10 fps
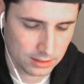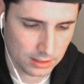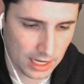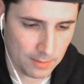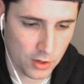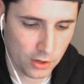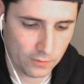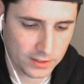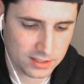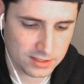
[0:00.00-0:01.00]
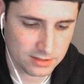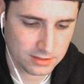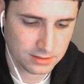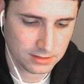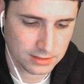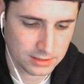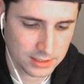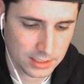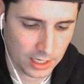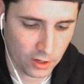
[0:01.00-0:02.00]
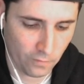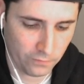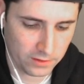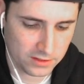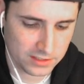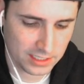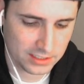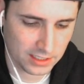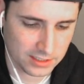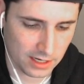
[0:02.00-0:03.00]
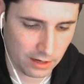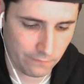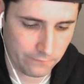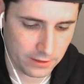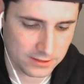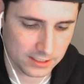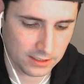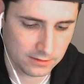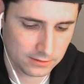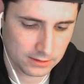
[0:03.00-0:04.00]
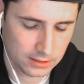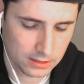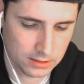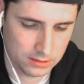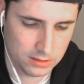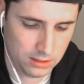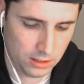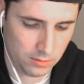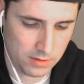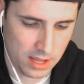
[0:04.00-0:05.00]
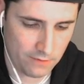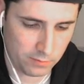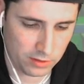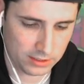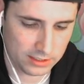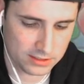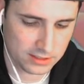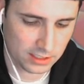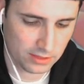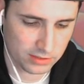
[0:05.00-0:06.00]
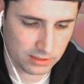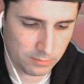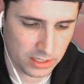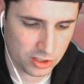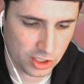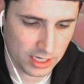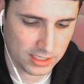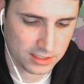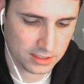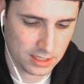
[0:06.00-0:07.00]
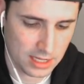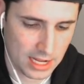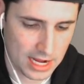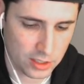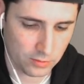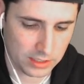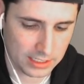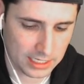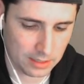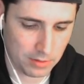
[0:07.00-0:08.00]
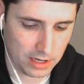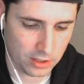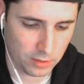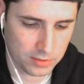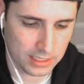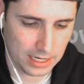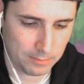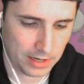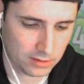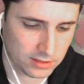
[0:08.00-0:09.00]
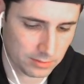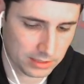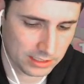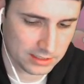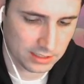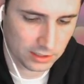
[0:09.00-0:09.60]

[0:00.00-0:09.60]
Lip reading: I'm nervous. Hopefully this thing doesn't have Frenzy. We have to bring this. It's going to give us the best chance. I don't think I can bet... Nope, you can't bounce something that's in the